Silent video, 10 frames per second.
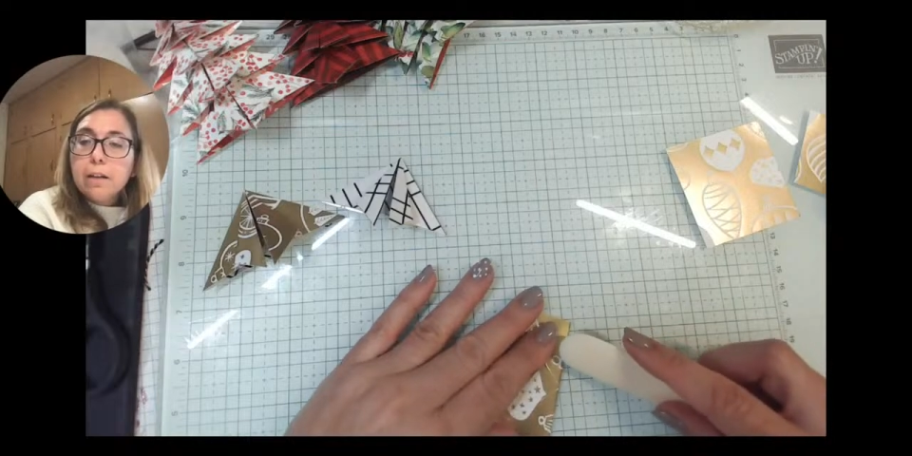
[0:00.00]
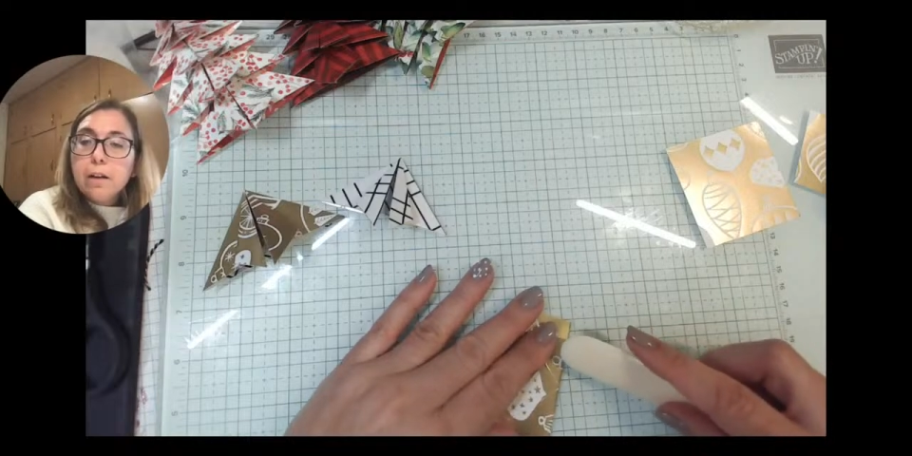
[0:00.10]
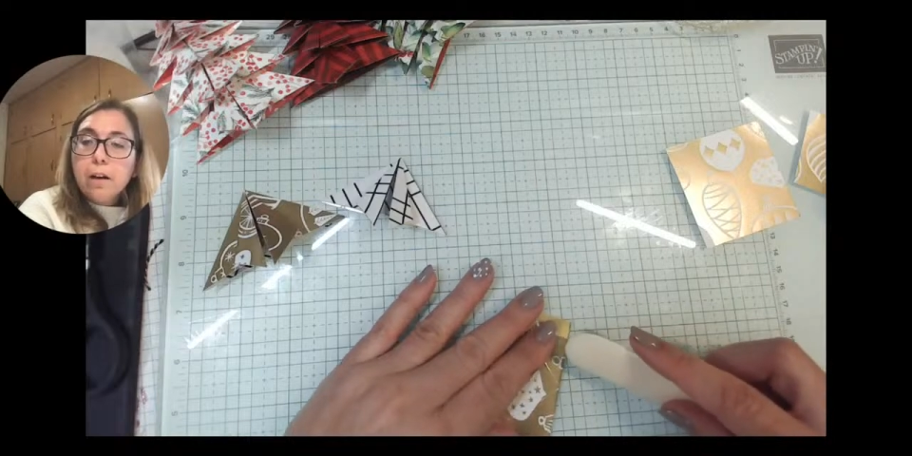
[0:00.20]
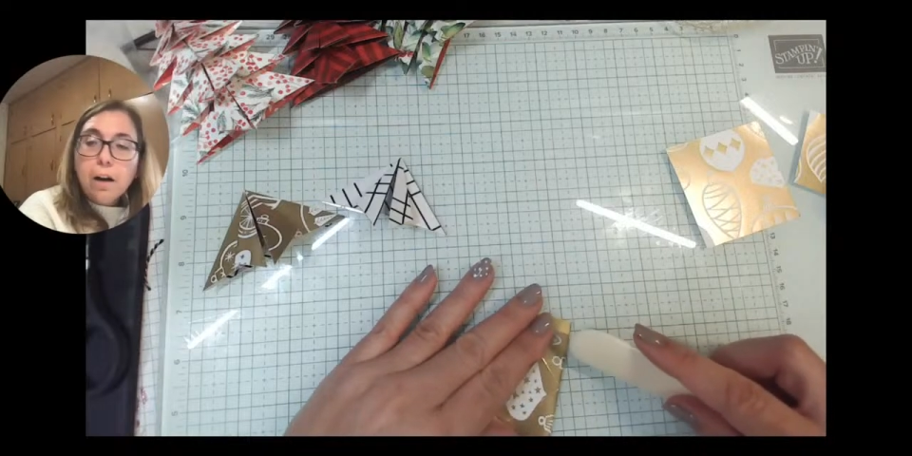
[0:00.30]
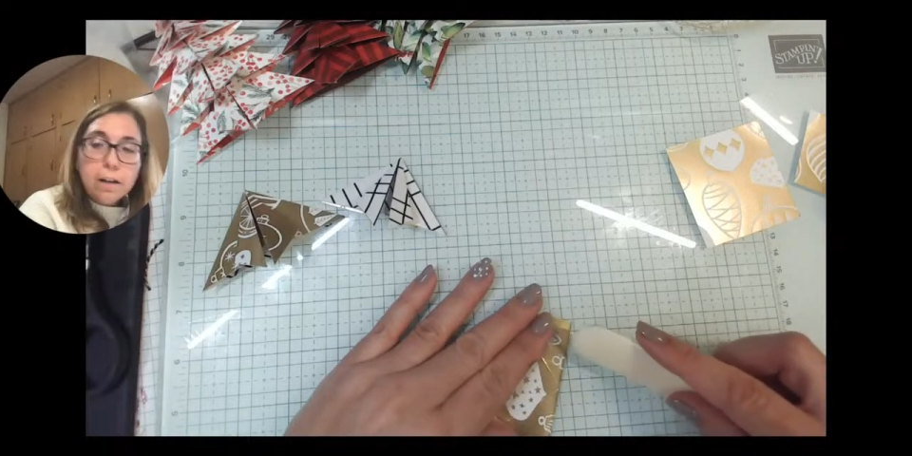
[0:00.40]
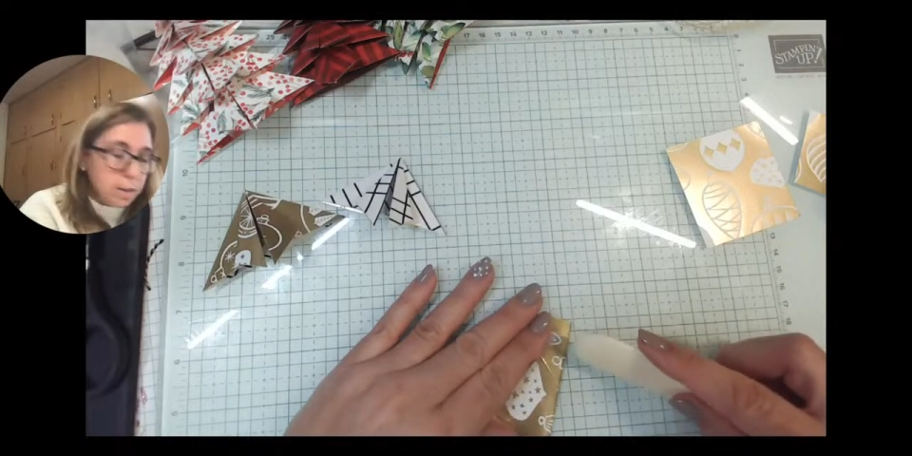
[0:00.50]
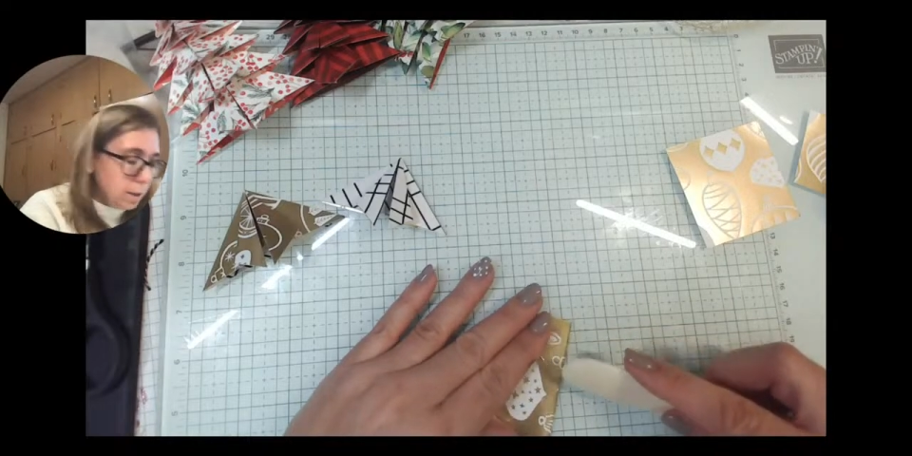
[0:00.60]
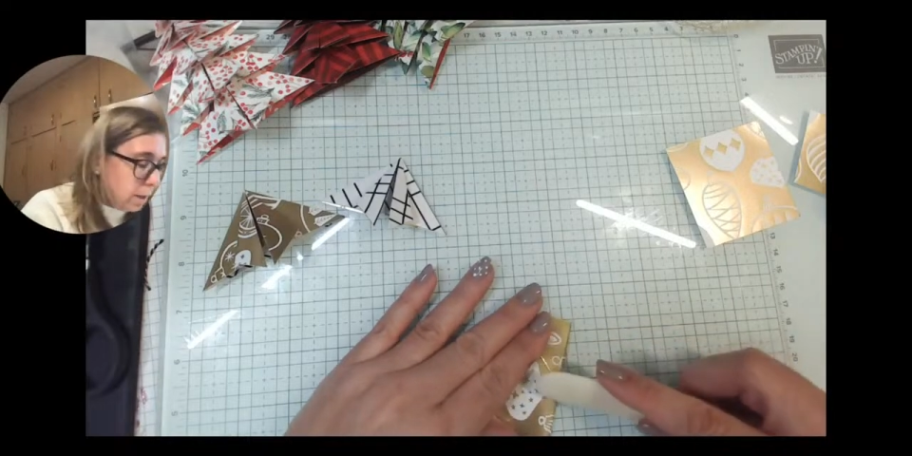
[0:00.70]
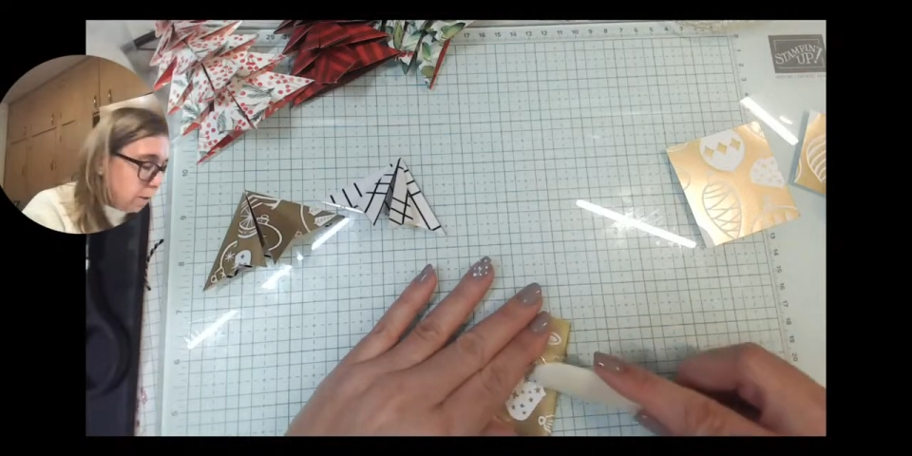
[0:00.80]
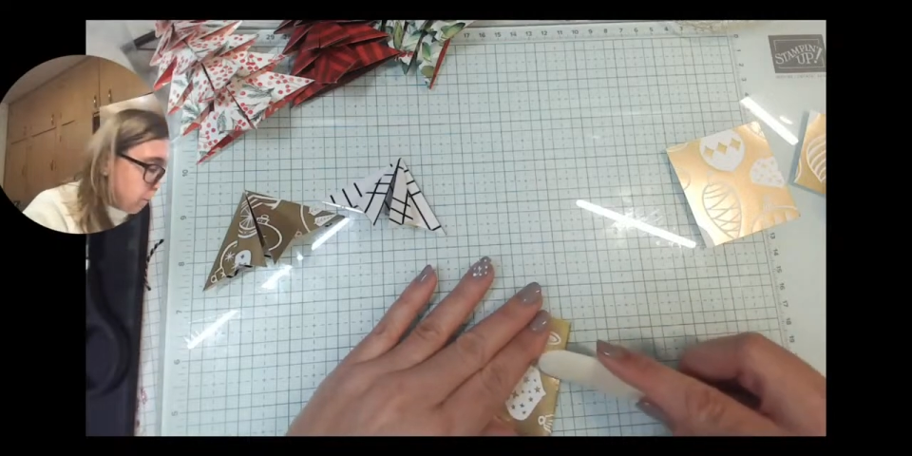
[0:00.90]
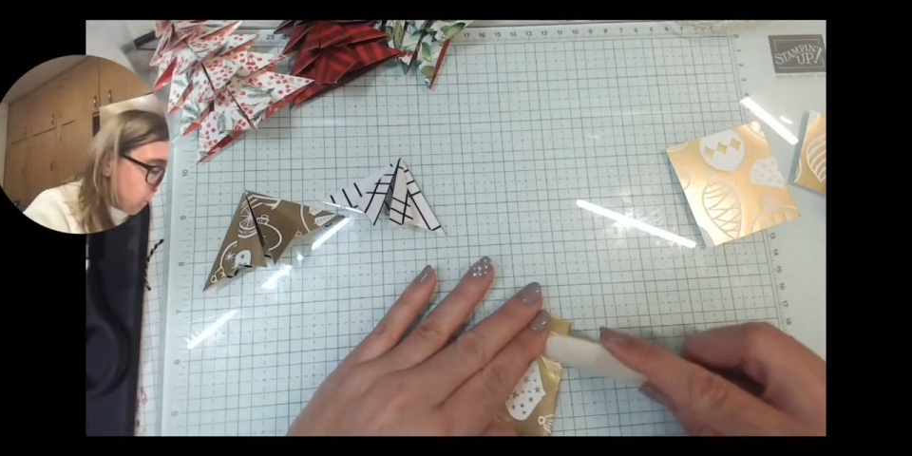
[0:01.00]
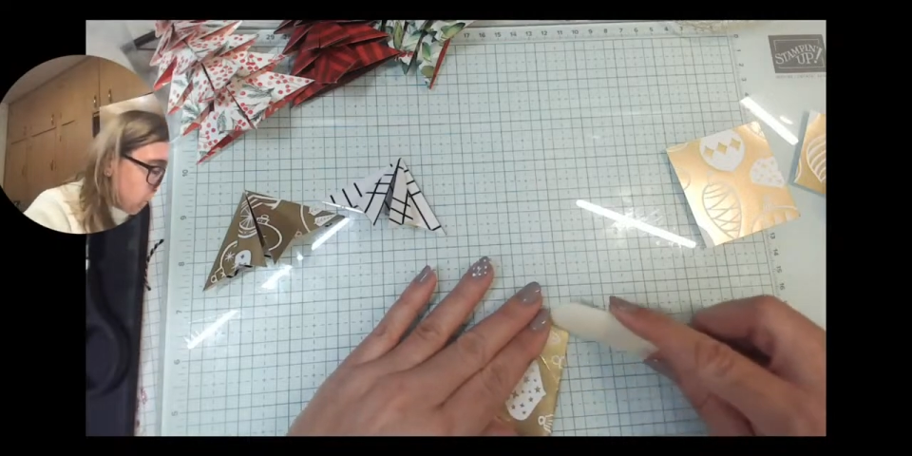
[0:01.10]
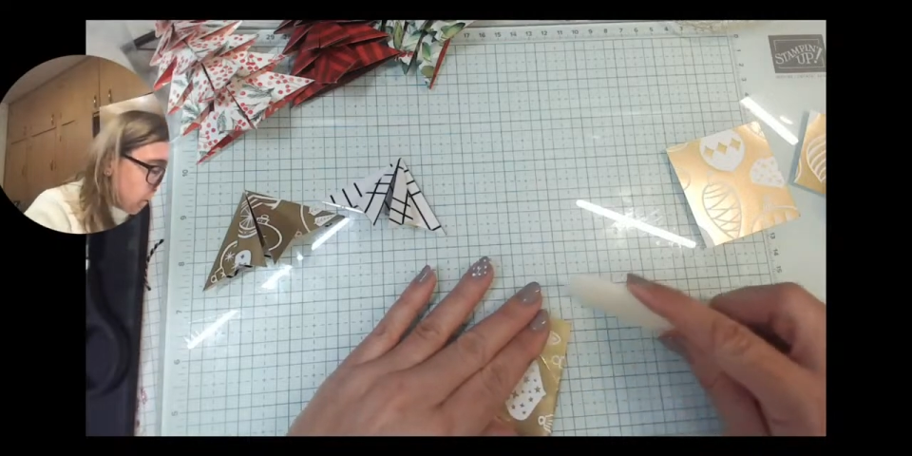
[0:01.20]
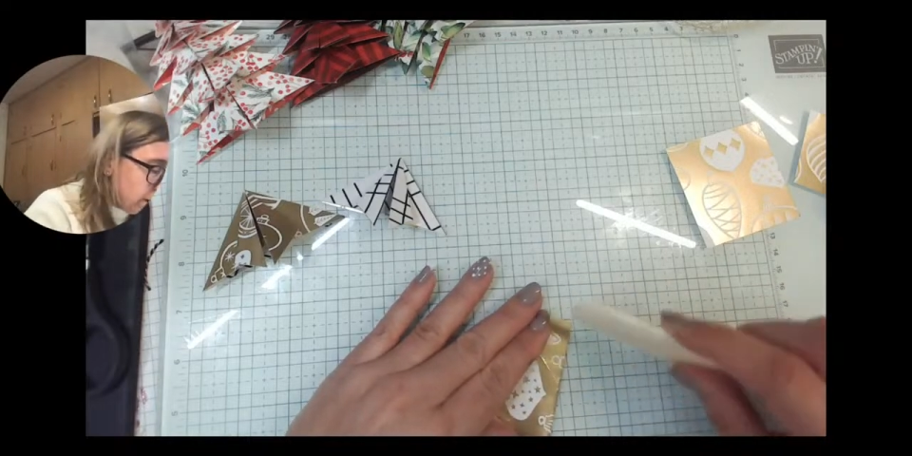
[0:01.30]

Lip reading: in hot, sticky Florida.